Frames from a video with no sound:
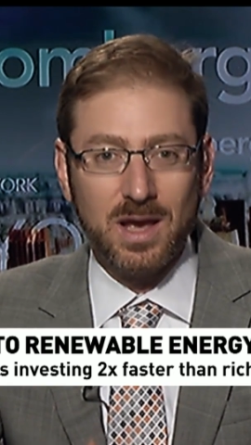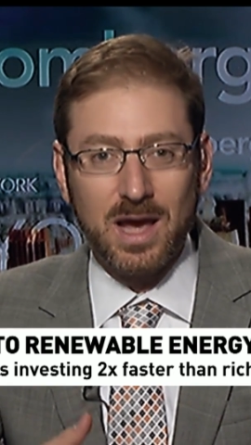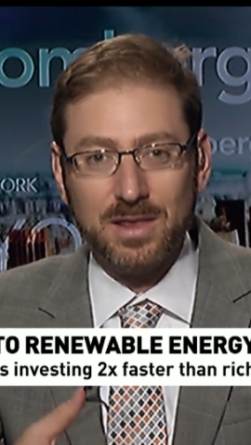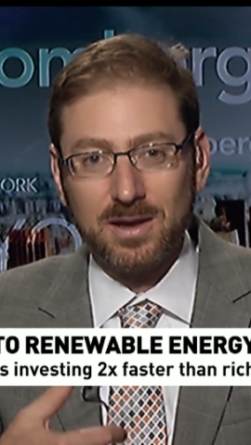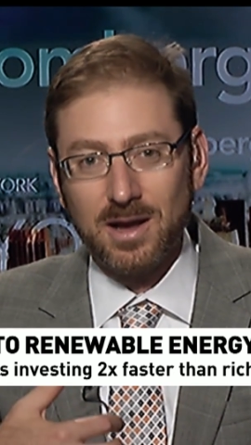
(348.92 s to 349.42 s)

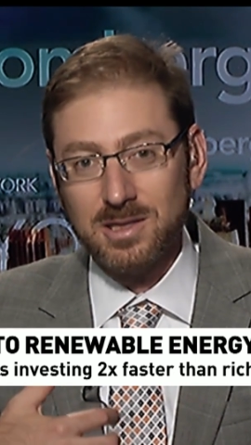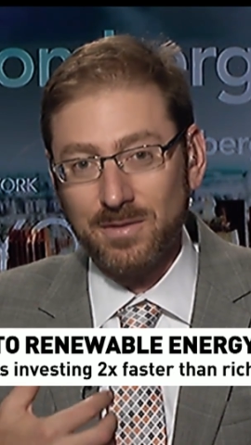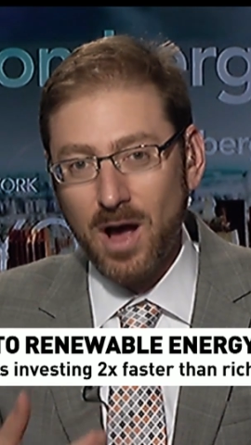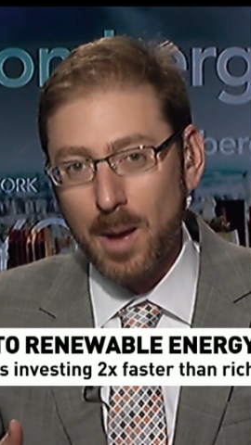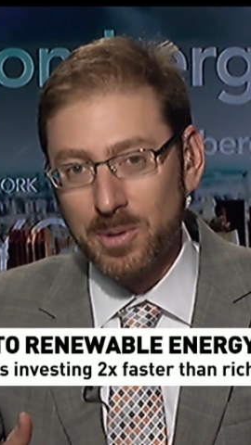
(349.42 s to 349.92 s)
and the kinds
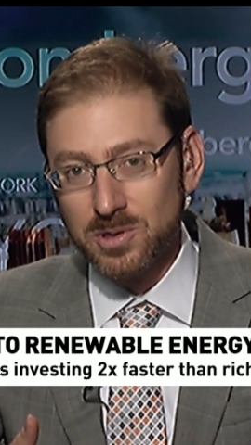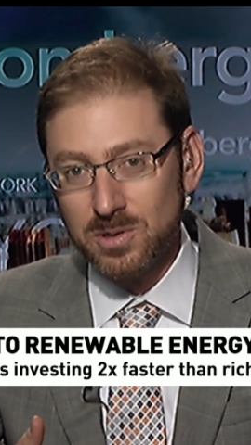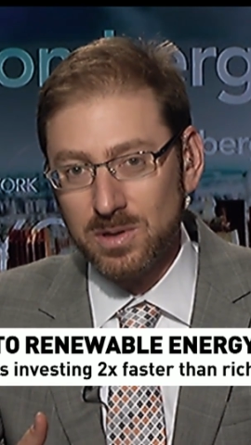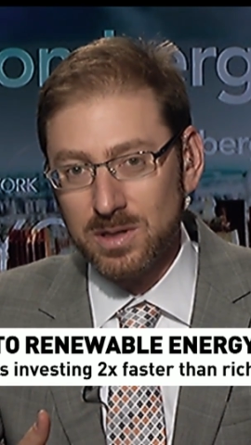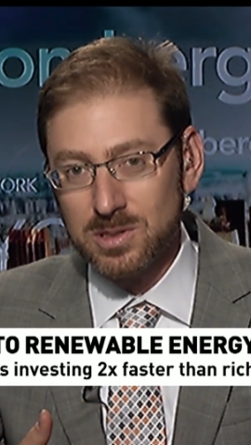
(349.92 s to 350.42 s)
of
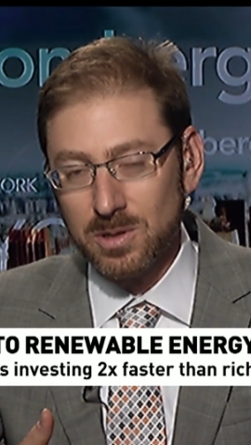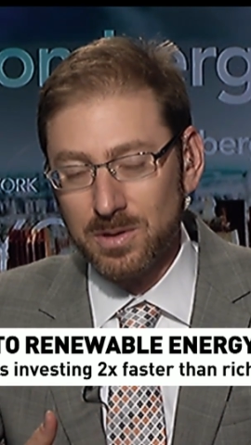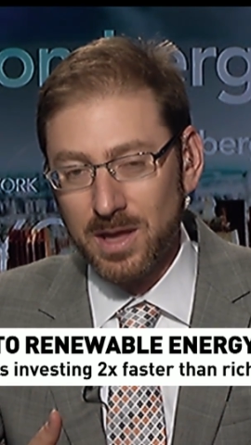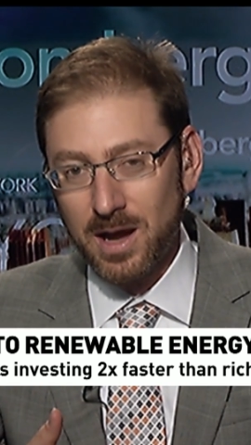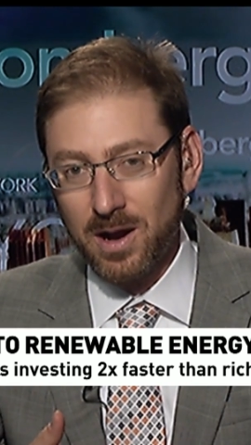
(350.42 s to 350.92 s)
opportunities that
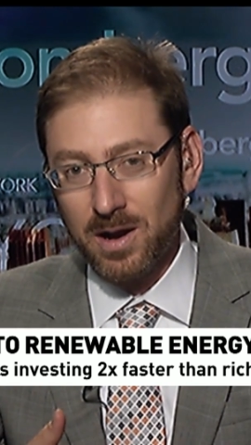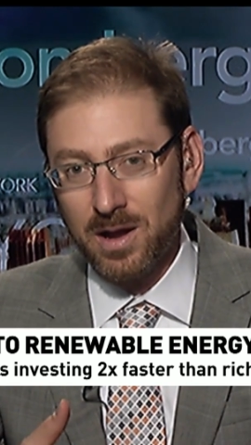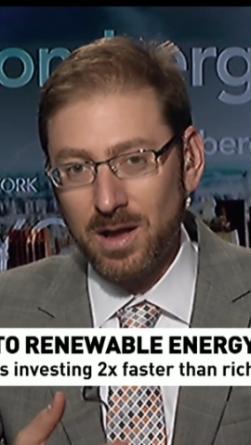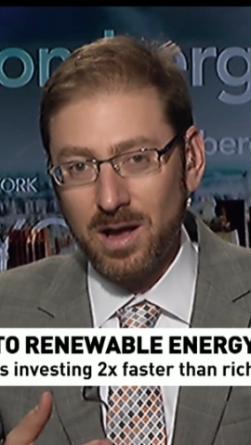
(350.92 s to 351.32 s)
are there.